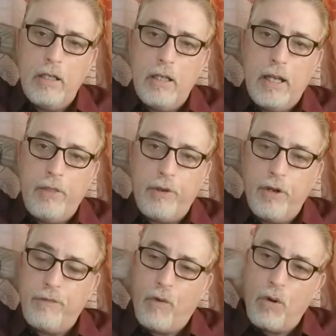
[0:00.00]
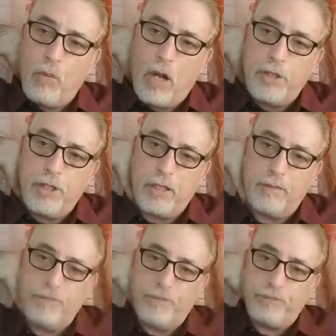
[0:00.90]
and 34 watching.
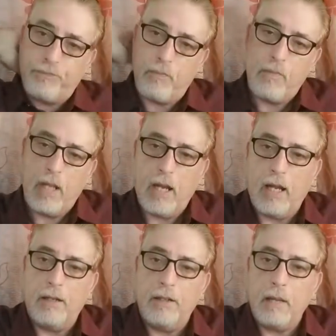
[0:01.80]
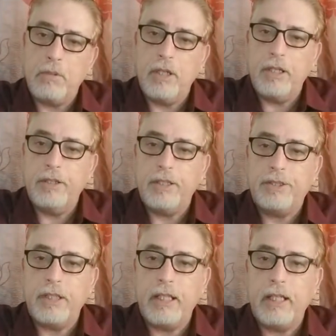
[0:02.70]
I'm good.
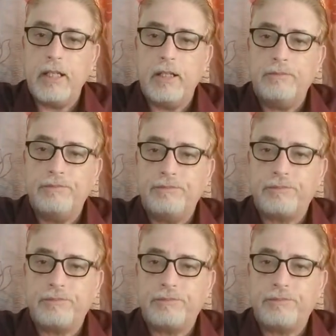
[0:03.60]
Let's see here.